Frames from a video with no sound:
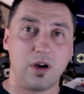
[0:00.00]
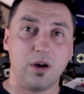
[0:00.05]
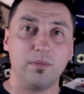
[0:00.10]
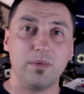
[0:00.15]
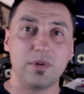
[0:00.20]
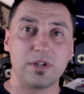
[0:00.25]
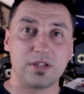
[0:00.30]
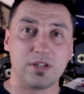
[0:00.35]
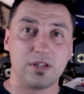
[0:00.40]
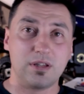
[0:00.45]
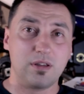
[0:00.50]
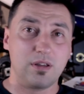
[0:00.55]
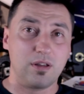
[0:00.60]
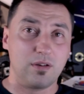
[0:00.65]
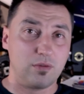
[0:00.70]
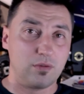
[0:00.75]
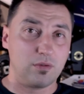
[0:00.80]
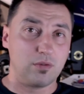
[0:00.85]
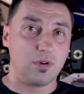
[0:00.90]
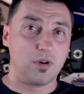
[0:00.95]
Obviously, it
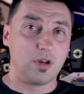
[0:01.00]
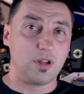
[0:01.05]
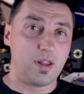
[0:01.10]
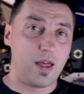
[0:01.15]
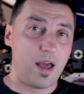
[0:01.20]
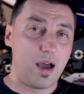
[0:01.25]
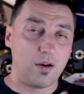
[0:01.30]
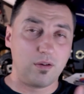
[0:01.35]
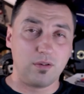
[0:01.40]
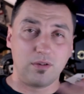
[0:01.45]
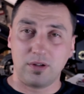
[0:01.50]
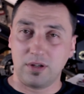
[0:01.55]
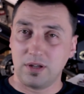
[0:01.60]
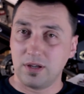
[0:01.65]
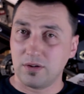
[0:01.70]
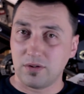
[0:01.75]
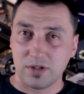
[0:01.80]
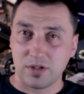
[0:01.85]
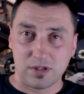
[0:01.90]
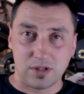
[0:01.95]
will allow an
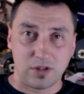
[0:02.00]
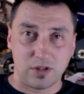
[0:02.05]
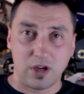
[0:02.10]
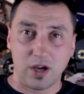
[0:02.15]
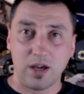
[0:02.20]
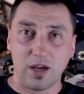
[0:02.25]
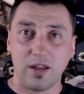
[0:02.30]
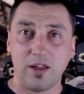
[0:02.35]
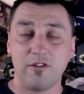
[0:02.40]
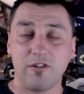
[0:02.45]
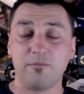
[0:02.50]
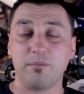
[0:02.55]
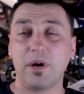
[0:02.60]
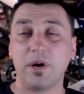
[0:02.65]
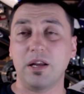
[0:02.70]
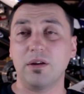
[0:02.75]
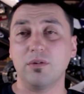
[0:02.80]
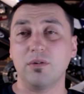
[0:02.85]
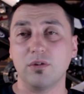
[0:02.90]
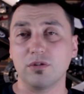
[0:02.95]
increase in tyre life,
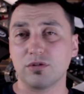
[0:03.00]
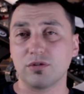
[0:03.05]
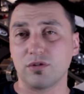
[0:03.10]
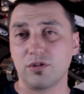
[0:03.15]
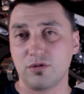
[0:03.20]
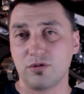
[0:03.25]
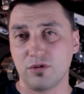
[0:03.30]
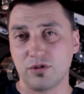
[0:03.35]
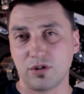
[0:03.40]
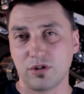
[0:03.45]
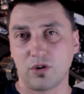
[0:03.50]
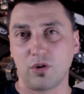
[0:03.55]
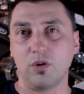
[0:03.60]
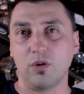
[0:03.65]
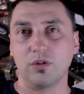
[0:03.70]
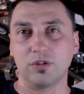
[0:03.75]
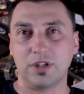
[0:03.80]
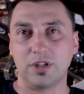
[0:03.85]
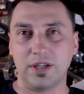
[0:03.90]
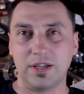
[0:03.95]
but it will also reduce the
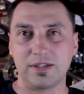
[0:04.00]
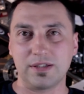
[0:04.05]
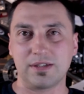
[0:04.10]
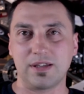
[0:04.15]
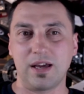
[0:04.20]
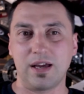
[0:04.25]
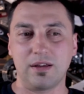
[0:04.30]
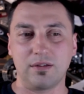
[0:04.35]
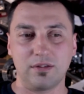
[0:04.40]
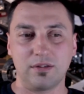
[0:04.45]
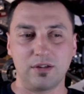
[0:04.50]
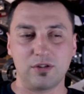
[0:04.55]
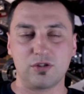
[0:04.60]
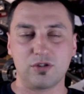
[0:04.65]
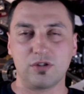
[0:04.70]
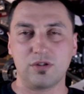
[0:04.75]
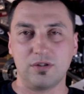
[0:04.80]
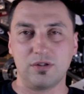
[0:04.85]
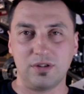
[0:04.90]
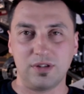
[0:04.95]
qualities that
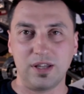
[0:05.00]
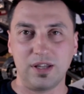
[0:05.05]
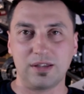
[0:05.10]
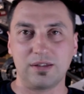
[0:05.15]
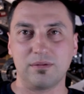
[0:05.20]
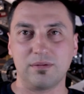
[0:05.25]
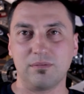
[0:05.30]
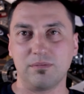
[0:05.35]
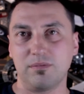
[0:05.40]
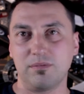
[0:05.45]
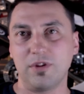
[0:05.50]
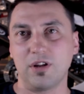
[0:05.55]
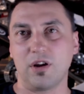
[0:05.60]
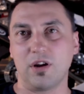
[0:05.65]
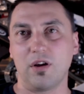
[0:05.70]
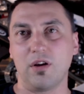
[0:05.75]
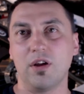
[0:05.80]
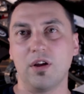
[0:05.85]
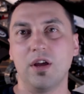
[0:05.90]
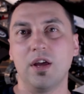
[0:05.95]
you know,